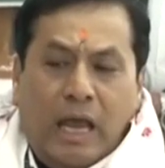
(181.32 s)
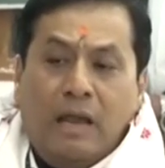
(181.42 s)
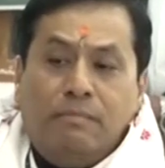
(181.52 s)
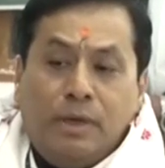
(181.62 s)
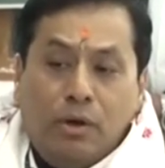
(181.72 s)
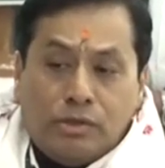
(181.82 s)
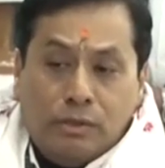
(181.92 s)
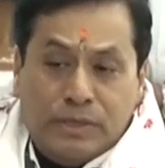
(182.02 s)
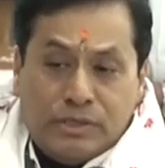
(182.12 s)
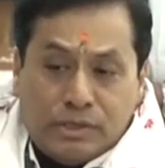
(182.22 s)
And because
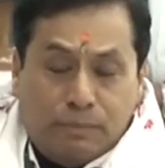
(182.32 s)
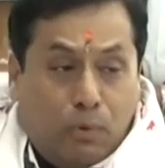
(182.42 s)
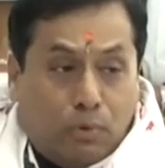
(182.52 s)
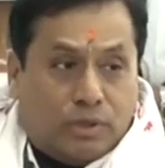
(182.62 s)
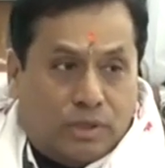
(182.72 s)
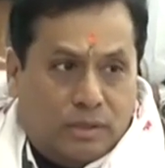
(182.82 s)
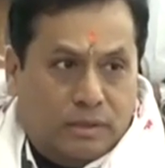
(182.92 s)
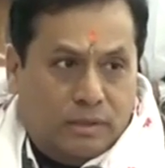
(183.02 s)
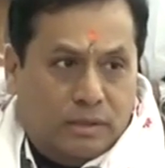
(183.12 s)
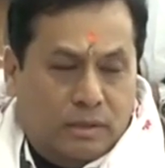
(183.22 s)
of his support,
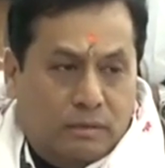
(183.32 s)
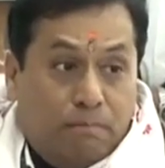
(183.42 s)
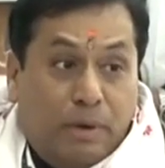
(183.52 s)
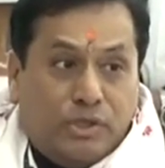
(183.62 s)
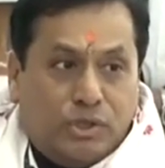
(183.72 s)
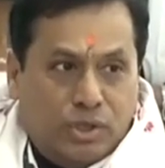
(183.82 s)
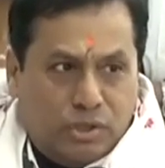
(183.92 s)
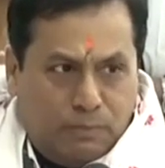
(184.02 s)
budgetary